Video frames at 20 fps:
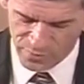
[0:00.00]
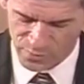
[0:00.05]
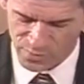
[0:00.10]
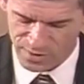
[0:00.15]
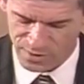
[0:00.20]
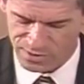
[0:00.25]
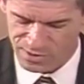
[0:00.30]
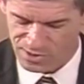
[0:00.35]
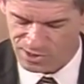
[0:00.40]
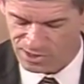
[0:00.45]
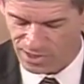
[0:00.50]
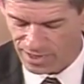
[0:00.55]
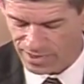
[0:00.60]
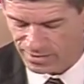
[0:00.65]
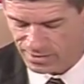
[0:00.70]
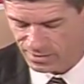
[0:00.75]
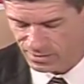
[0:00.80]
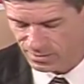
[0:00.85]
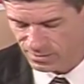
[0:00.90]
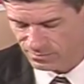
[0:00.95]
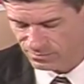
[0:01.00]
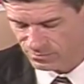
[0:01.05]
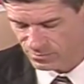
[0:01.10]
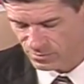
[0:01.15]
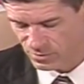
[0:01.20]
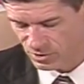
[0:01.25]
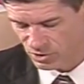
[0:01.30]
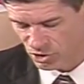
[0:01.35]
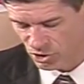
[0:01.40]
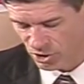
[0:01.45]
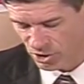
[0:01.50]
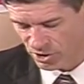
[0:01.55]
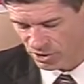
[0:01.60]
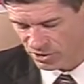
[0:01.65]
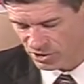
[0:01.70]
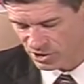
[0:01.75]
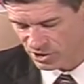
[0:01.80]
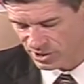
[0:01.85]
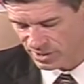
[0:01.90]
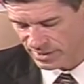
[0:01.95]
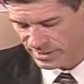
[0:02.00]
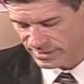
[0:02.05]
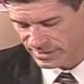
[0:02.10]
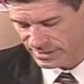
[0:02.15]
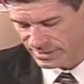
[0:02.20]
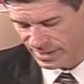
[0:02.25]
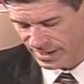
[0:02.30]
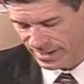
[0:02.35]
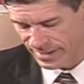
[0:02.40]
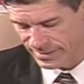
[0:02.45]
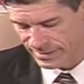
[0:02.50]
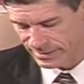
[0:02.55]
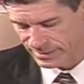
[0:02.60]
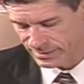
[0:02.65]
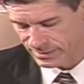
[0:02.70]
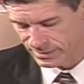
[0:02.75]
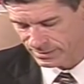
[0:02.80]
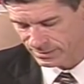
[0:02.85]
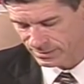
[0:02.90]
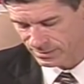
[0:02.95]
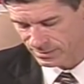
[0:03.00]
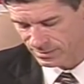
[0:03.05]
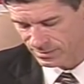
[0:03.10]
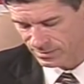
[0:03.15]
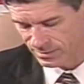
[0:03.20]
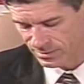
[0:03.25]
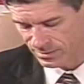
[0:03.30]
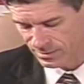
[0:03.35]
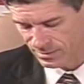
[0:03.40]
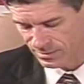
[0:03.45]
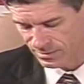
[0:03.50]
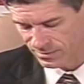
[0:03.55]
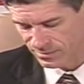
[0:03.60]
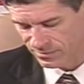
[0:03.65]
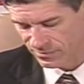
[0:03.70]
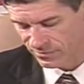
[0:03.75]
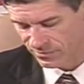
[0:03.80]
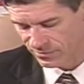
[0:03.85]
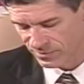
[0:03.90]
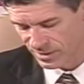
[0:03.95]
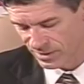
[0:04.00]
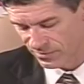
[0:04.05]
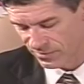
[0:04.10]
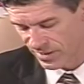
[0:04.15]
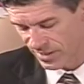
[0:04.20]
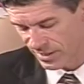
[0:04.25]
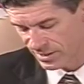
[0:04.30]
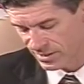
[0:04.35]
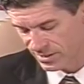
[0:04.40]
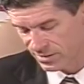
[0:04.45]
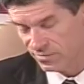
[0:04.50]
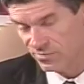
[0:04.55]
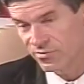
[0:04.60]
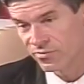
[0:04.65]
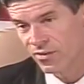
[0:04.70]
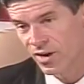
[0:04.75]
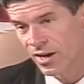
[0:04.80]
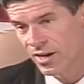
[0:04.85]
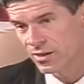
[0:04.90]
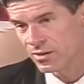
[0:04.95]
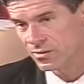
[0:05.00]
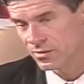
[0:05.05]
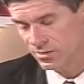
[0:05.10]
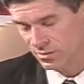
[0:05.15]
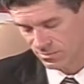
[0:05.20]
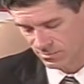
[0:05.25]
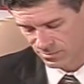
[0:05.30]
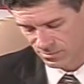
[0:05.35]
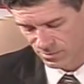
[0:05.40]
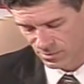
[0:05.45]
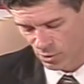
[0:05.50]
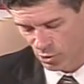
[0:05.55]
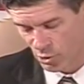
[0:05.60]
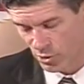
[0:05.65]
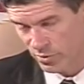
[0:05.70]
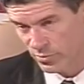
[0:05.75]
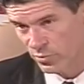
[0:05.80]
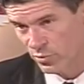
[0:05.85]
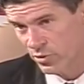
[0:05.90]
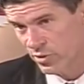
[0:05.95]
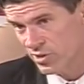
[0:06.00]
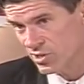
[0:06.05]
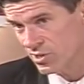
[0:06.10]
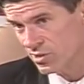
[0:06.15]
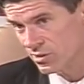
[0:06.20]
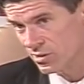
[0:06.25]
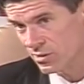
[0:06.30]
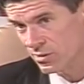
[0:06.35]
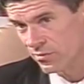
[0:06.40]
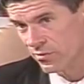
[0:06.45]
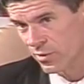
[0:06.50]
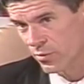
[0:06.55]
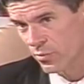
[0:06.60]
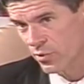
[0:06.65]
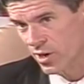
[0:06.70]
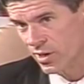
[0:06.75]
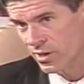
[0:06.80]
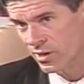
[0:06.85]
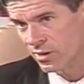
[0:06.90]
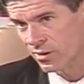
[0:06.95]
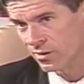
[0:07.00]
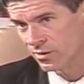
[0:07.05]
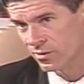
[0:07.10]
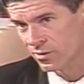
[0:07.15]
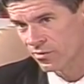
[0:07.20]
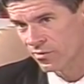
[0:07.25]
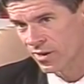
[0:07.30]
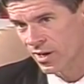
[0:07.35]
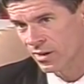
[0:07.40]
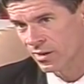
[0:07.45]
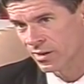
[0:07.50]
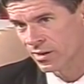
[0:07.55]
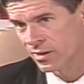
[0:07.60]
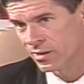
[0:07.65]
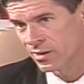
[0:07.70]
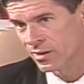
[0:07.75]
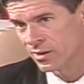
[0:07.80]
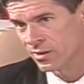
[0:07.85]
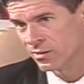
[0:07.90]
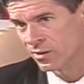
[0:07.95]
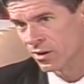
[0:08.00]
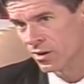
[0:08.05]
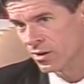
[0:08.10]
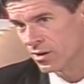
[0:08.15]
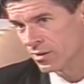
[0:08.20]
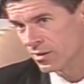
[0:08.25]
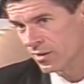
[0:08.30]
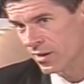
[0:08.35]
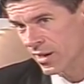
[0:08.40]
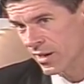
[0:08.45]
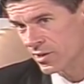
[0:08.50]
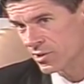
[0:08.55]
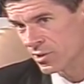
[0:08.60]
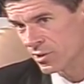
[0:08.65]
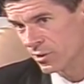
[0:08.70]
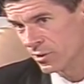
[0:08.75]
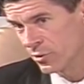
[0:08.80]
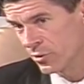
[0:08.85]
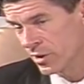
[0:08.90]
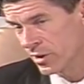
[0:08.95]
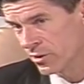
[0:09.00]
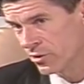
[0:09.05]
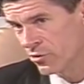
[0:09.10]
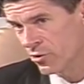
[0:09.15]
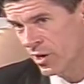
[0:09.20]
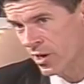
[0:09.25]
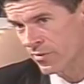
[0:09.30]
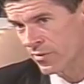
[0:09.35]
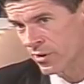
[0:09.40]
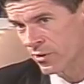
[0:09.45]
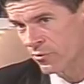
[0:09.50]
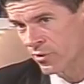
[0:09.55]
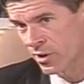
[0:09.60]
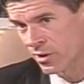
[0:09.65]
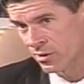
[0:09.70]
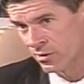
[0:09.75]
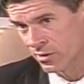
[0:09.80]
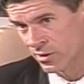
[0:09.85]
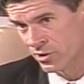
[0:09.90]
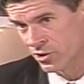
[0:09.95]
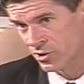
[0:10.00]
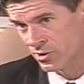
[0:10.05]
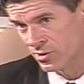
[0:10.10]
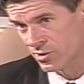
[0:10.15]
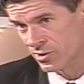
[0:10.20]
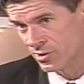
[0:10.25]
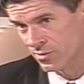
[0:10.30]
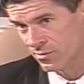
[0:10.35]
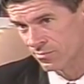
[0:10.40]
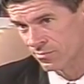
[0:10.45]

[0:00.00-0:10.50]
been cited, charged, indicted, convicted, fined, or imprisoned for breaking or violating any law, excluding traffic regulations?